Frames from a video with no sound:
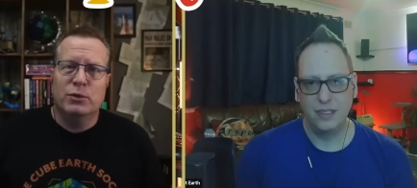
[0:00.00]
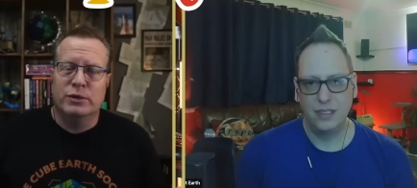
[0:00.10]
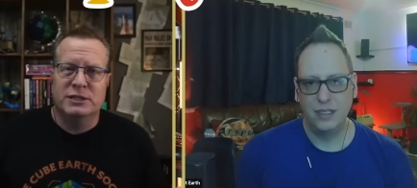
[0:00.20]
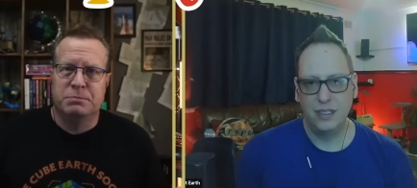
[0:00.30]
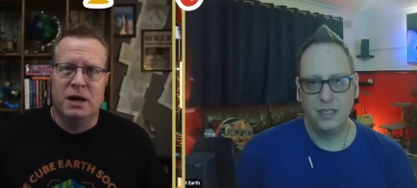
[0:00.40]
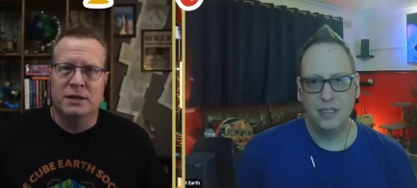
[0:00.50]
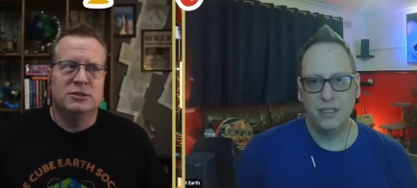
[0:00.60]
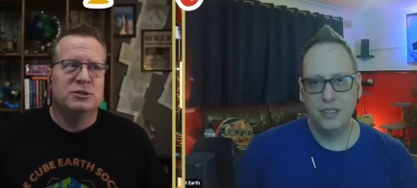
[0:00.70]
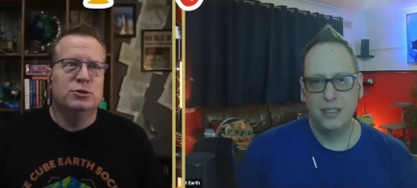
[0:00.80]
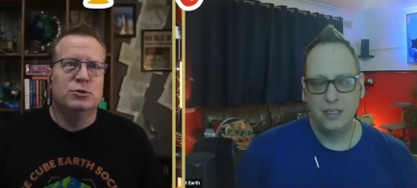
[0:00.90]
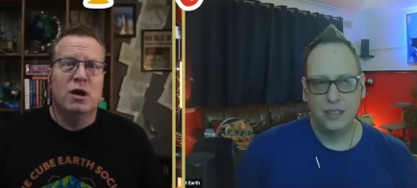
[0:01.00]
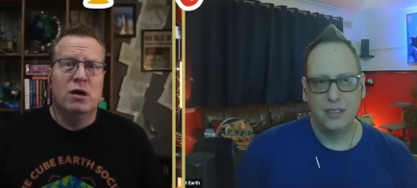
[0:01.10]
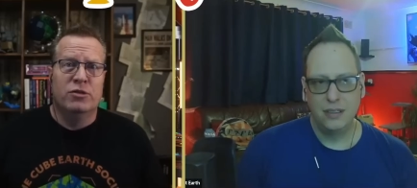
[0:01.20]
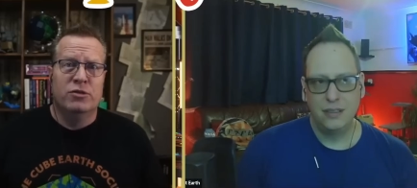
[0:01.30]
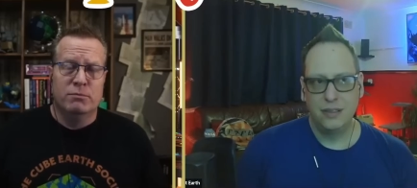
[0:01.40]
Speaker 1: a response to
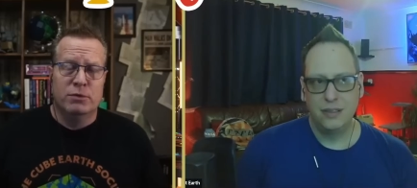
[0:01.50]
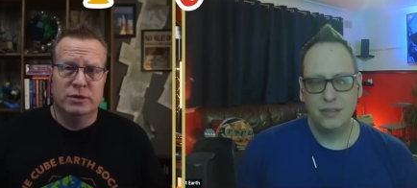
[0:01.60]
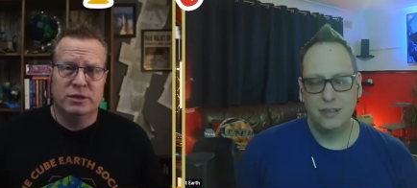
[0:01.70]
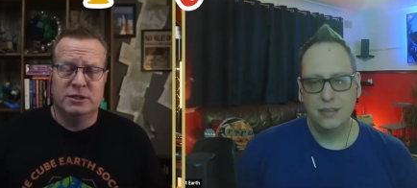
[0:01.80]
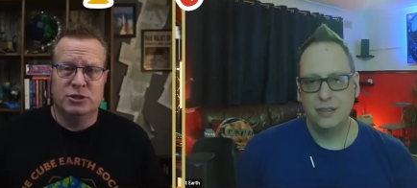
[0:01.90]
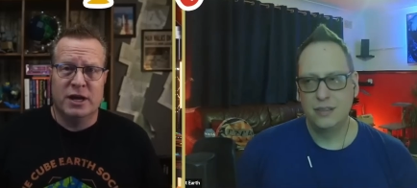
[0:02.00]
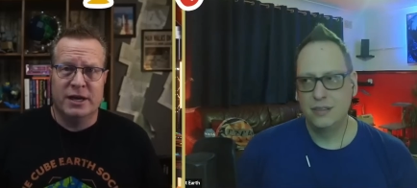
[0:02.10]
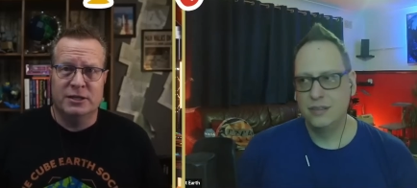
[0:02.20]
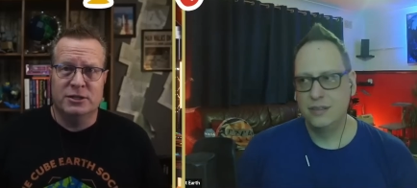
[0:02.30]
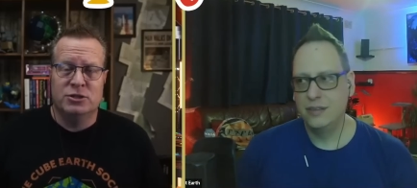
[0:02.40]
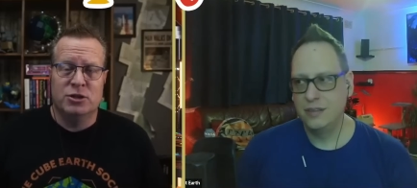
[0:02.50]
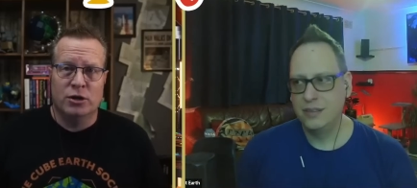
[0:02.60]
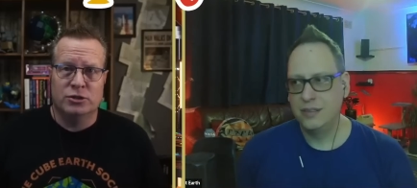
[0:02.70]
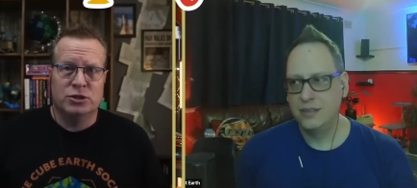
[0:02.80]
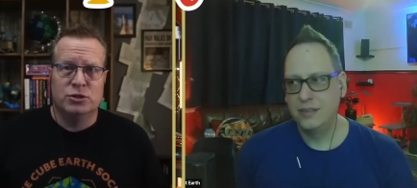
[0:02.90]
the moon is a giant
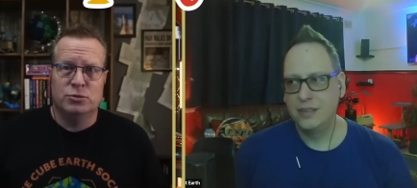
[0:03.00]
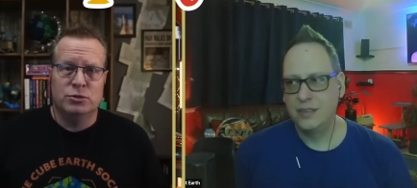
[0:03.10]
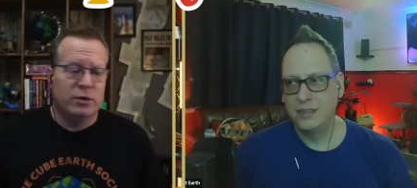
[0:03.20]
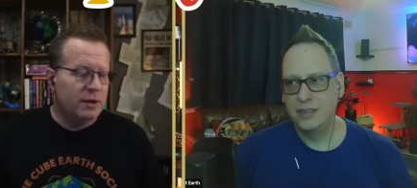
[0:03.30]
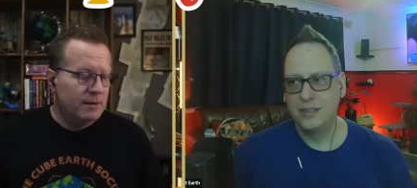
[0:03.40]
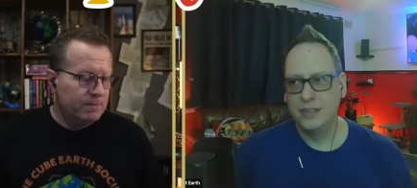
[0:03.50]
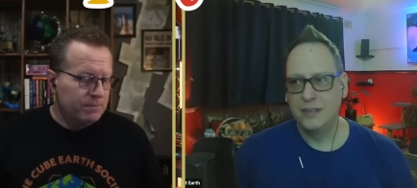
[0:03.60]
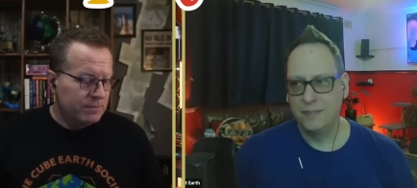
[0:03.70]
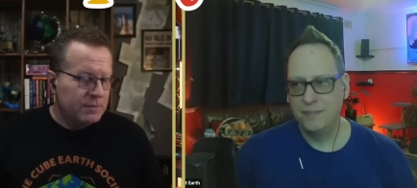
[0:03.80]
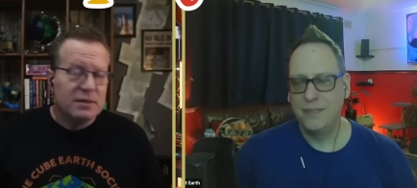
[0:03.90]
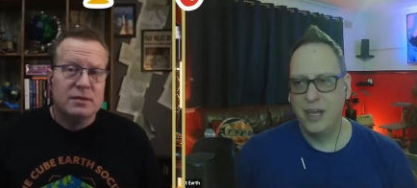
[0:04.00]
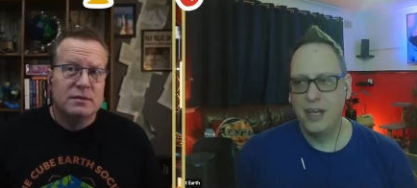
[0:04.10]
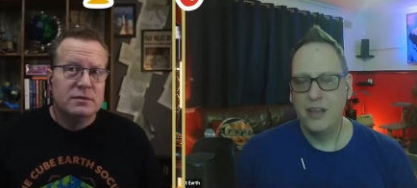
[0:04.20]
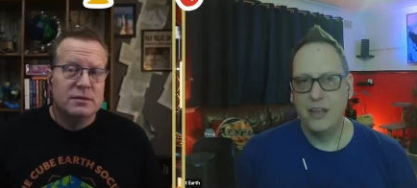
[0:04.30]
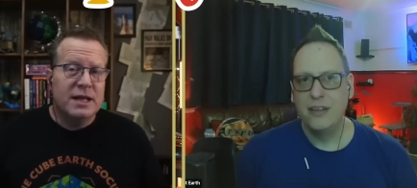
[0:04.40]
dog's chew toy?
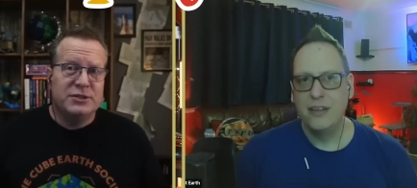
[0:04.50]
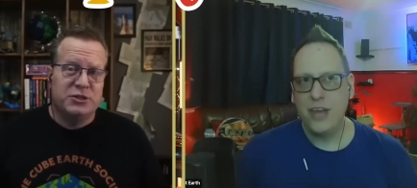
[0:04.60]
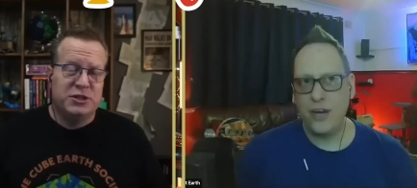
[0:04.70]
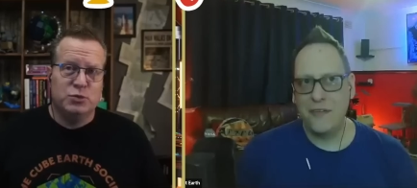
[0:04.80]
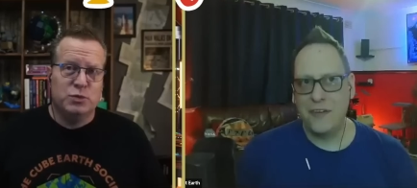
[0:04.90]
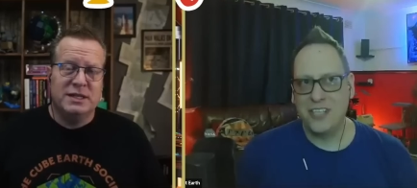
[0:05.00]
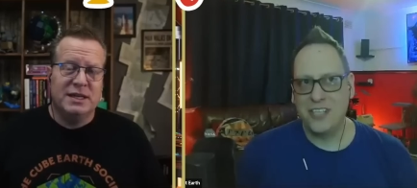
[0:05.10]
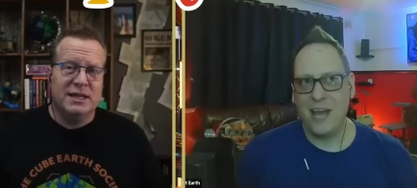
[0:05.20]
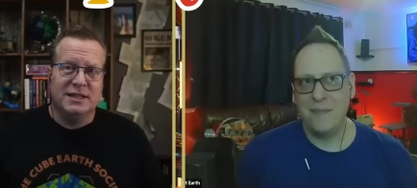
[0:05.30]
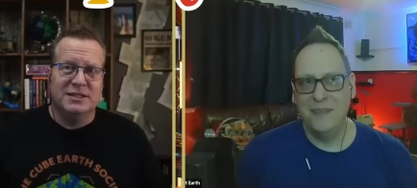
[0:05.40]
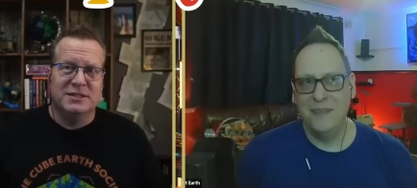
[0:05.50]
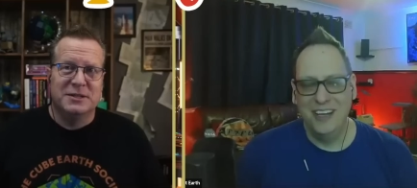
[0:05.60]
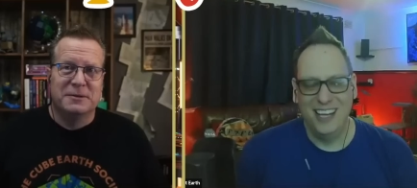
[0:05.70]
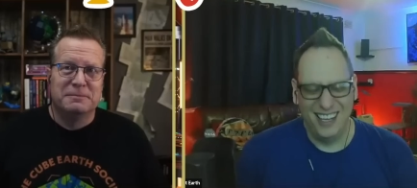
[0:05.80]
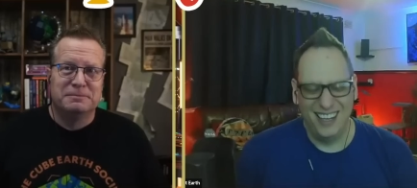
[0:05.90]
Speaker 2: It's just the only ridiculous.
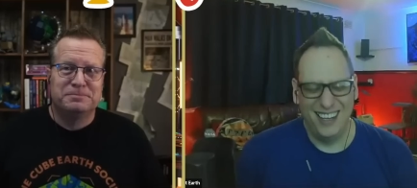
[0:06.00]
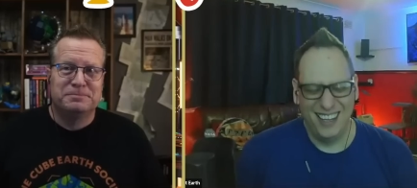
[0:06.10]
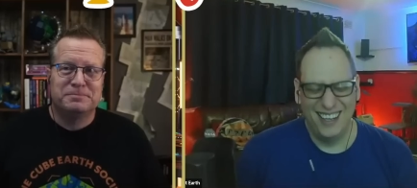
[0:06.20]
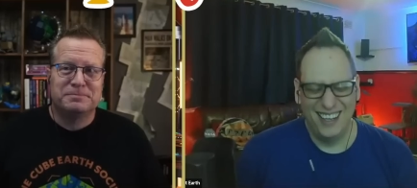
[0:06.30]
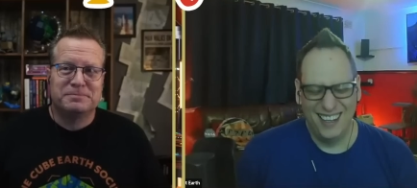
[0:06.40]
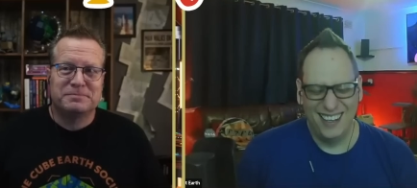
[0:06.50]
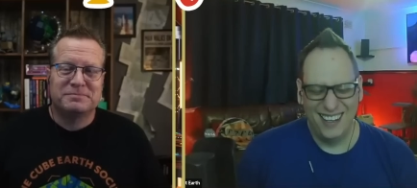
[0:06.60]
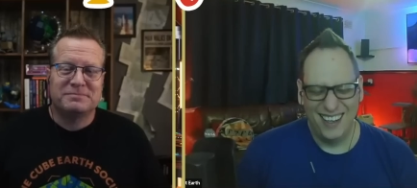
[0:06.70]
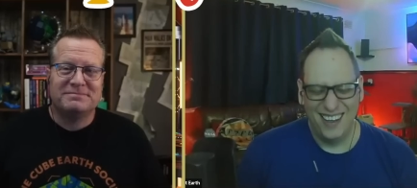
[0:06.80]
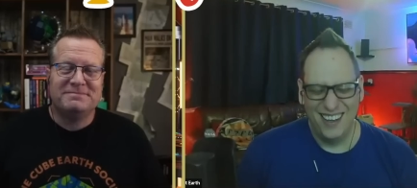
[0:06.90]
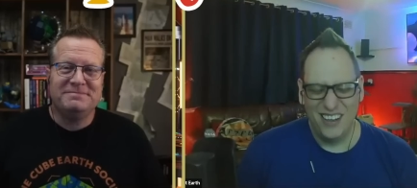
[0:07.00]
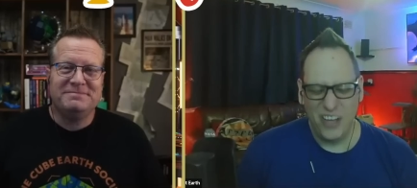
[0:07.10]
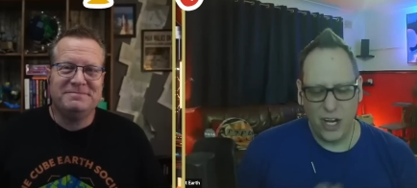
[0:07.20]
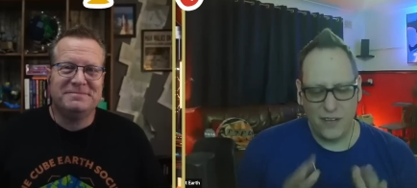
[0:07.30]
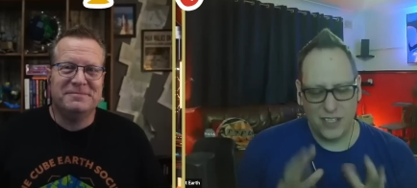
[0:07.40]
other time.
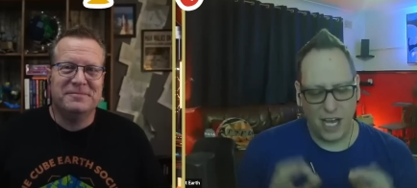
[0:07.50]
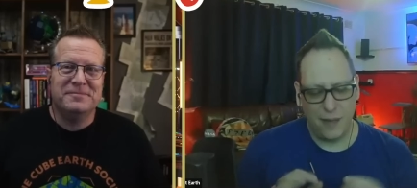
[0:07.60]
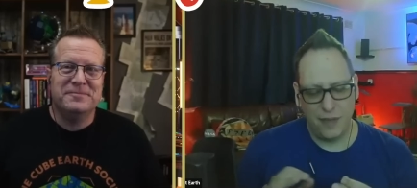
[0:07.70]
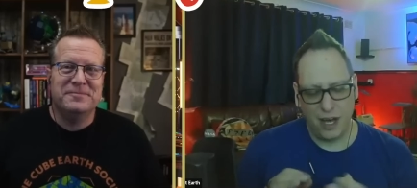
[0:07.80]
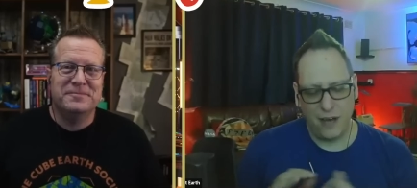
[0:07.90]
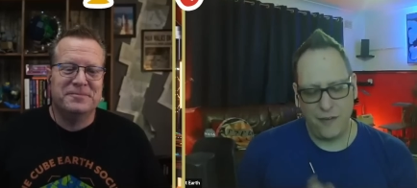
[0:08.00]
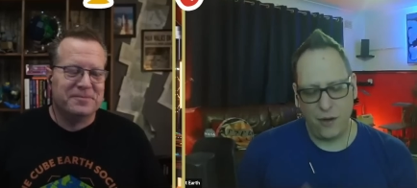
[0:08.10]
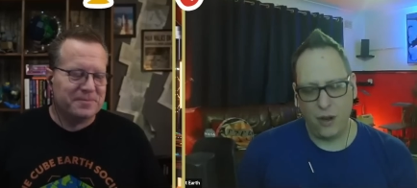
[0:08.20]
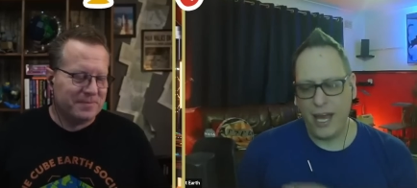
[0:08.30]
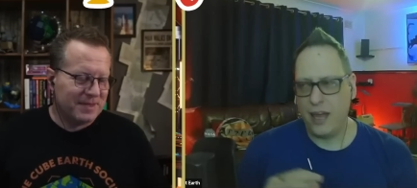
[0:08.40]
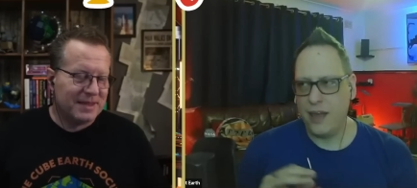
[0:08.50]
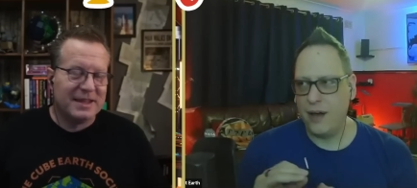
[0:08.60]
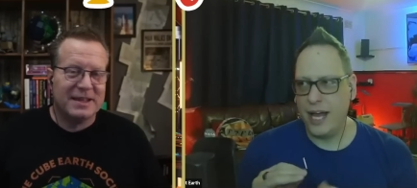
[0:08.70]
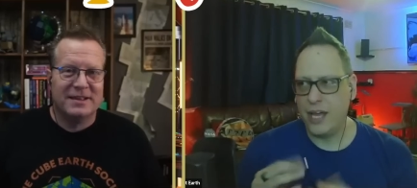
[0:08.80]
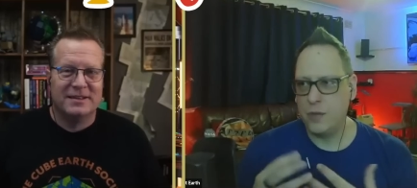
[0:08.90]
The only time that I feel like
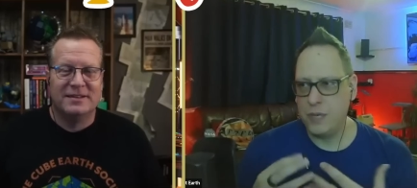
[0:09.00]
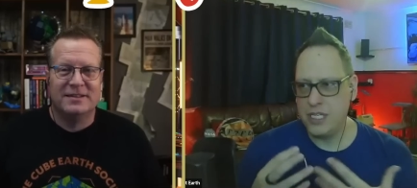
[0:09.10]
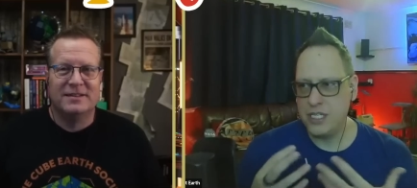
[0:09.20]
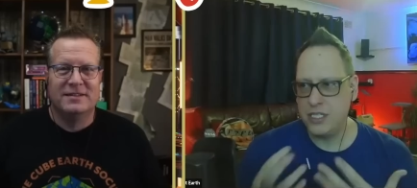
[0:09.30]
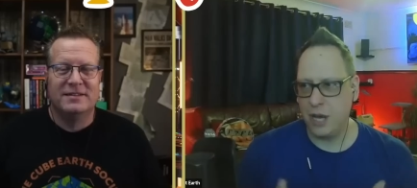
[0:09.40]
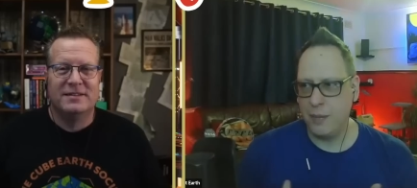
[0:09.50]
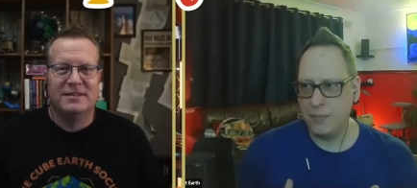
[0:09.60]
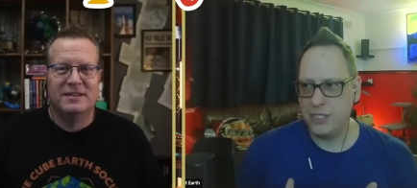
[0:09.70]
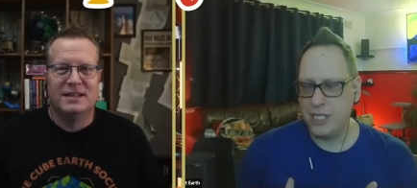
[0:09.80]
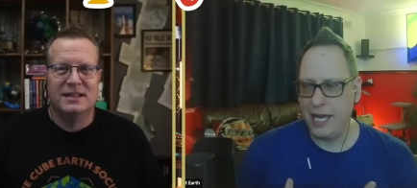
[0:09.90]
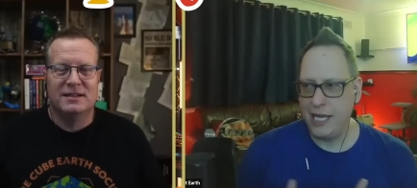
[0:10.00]
I could be stumped